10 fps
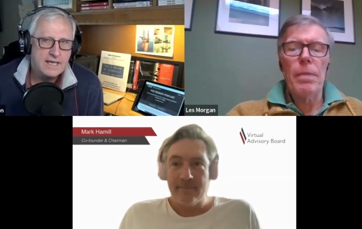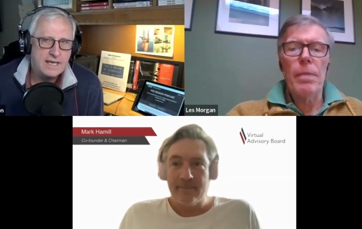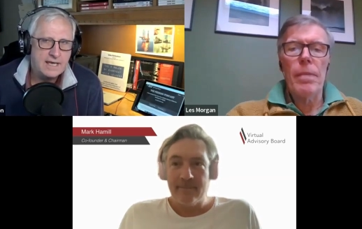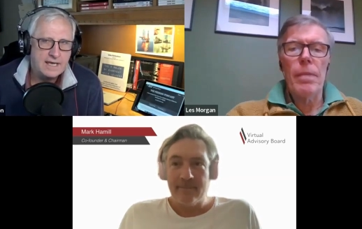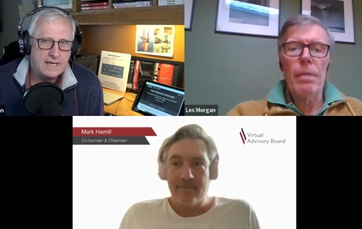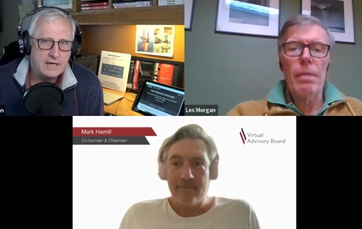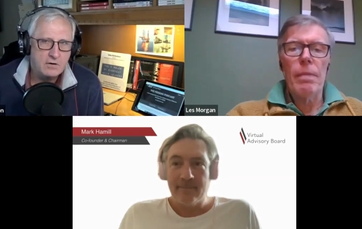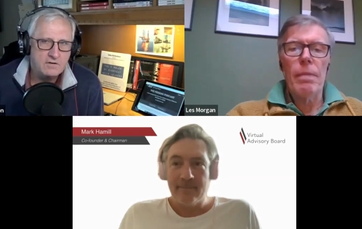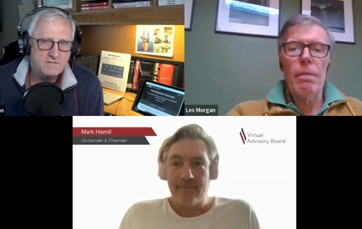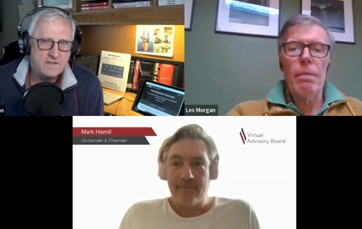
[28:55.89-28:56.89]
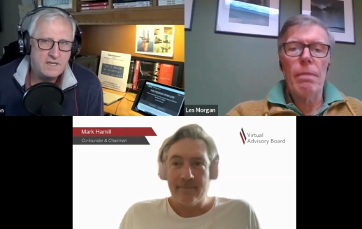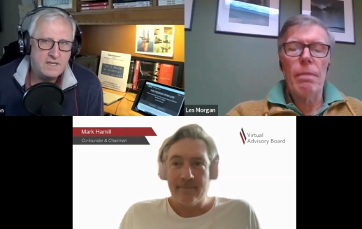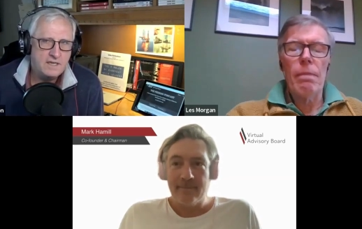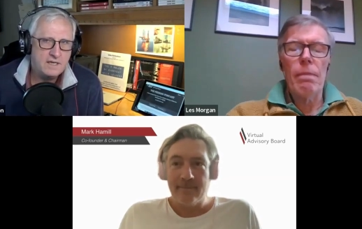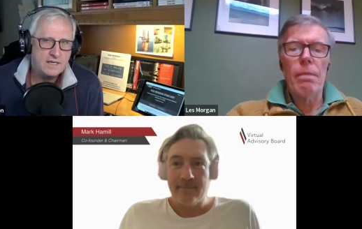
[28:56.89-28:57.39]
Speaker 1: uh, of
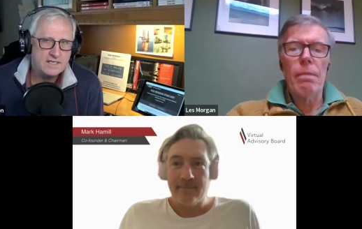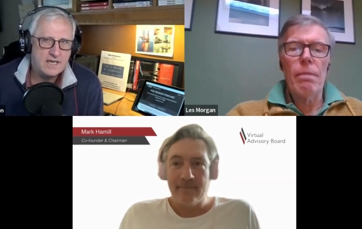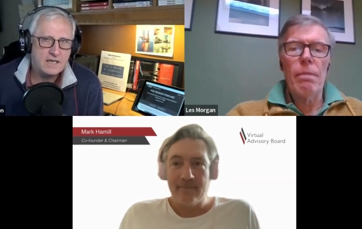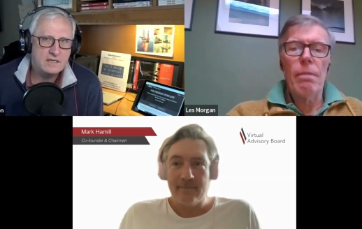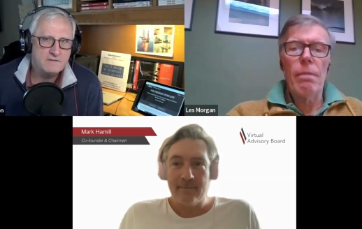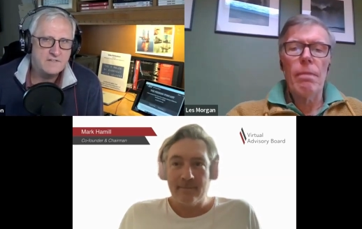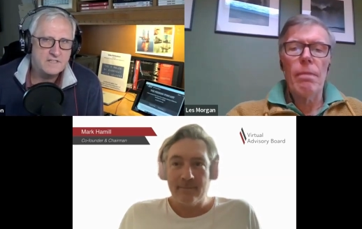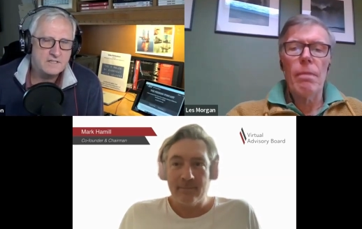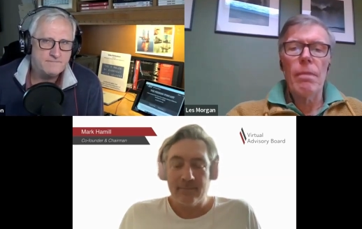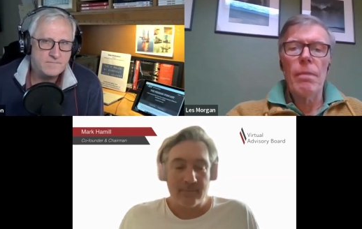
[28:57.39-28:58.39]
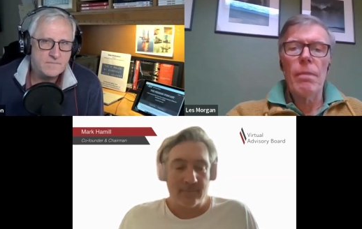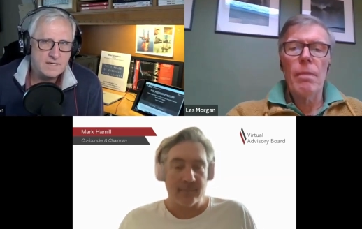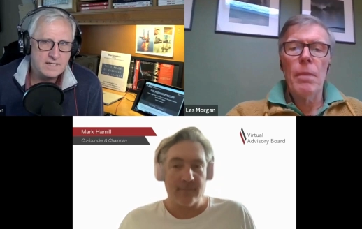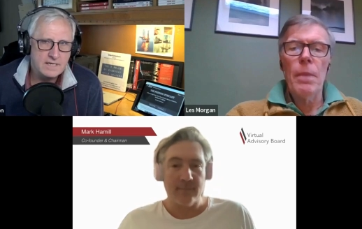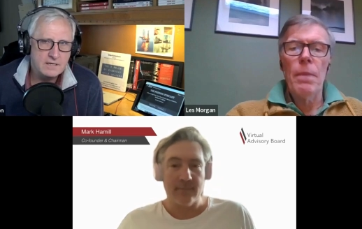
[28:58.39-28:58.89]
key executives,
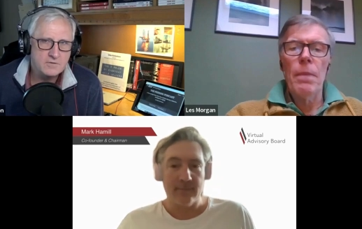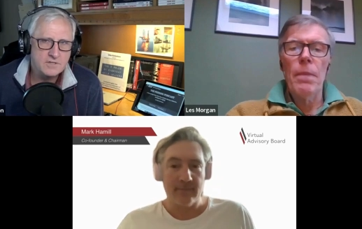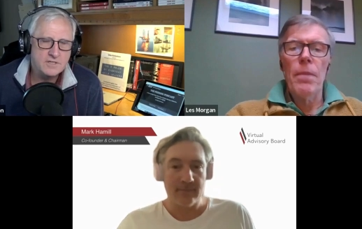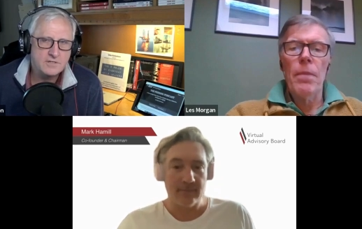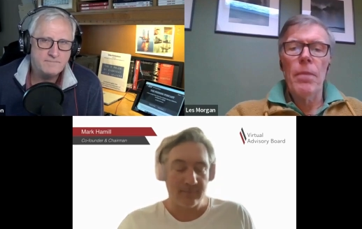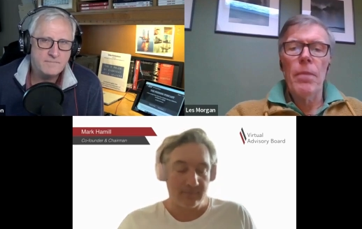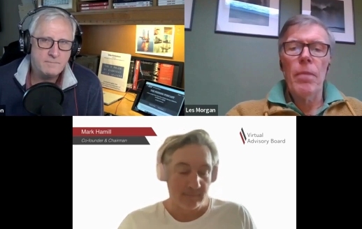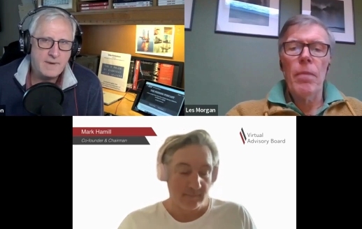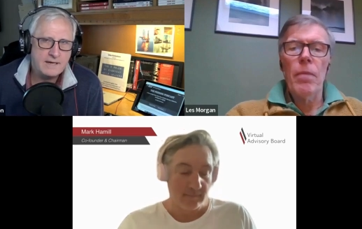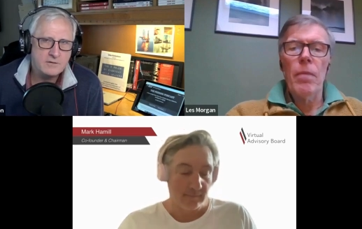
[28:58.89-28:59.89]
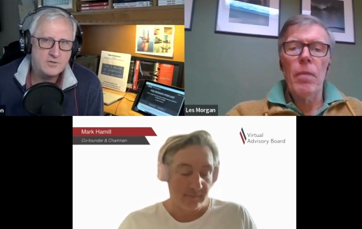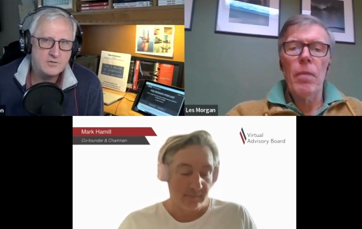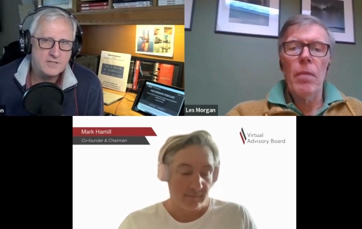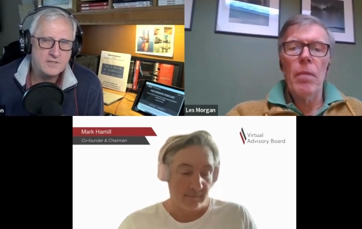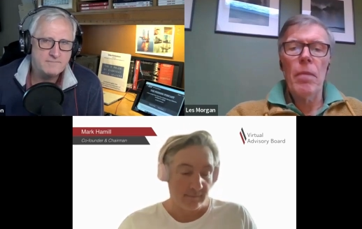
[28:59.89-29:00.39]
leaders,
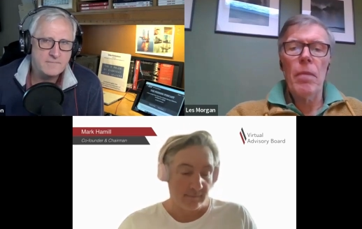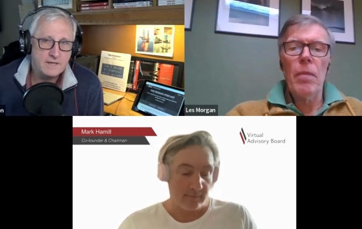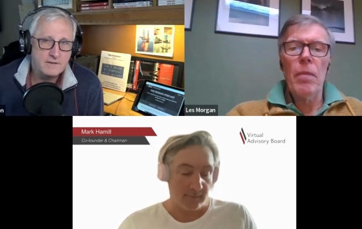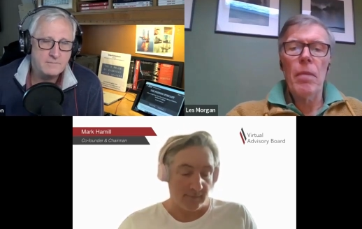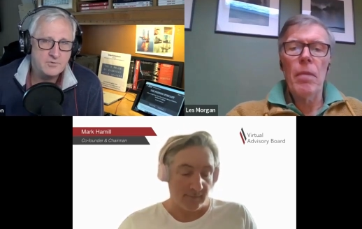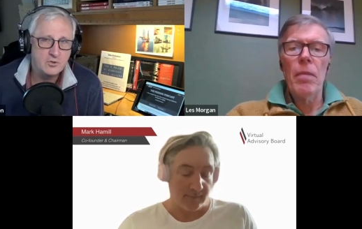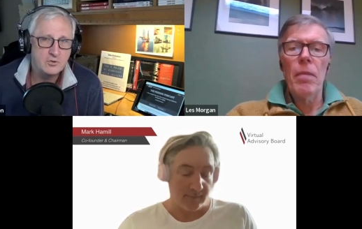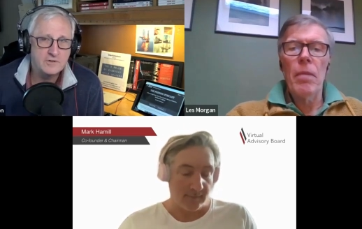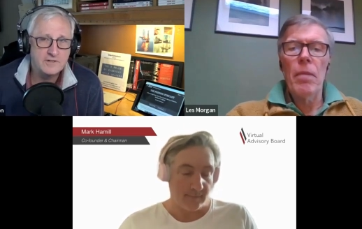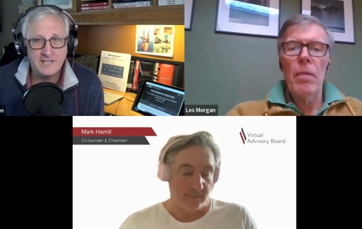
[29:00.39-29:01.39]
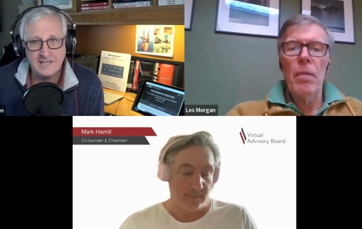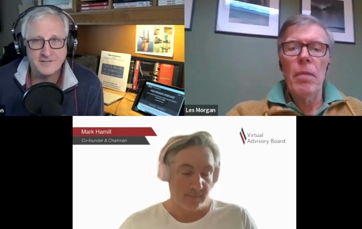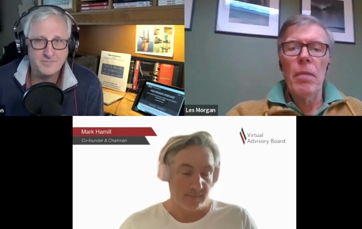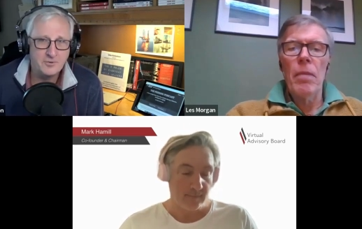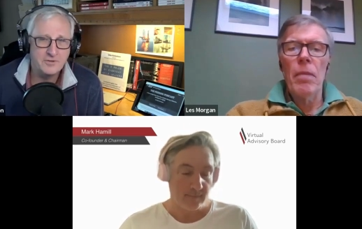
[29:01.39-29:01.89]
managers, uh, I'm sure leaders
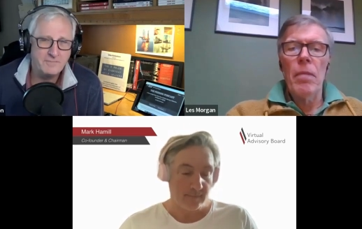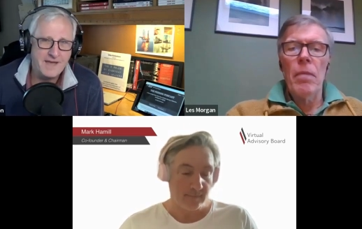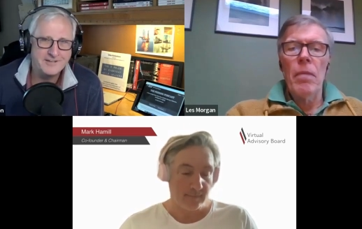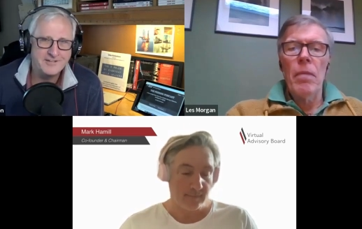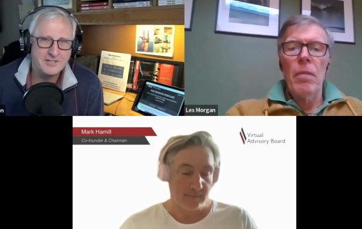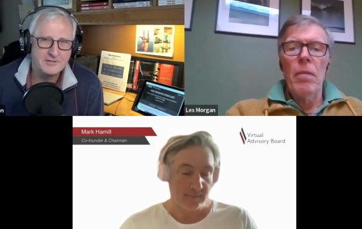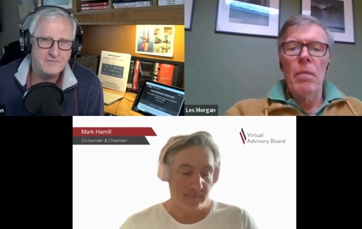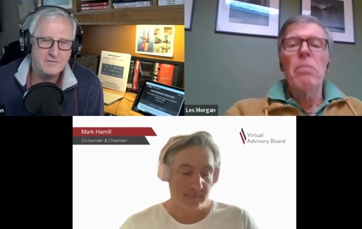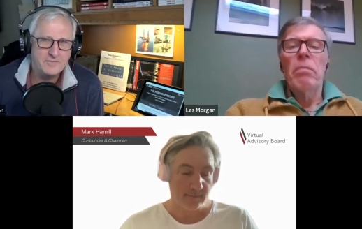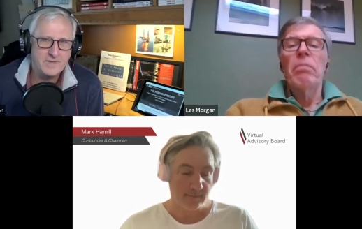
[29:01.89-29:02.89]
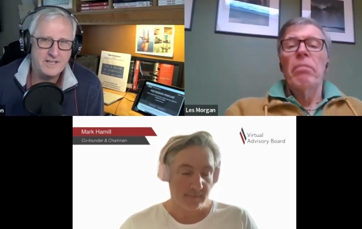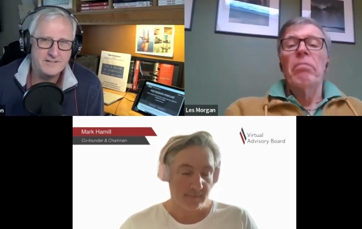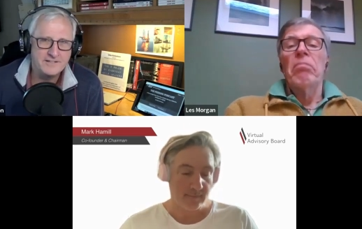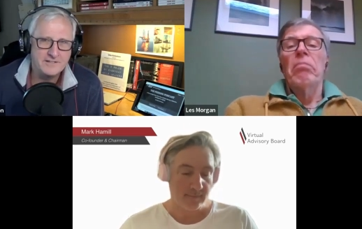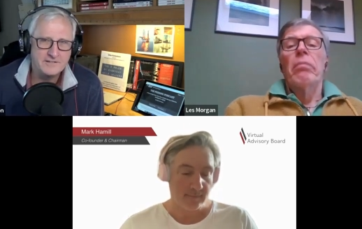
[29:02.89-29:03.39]
more than managers, as you've begun
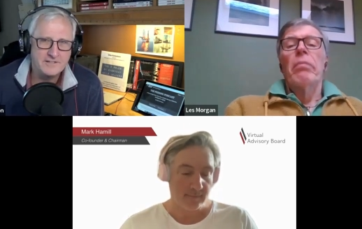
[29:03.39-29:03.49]
to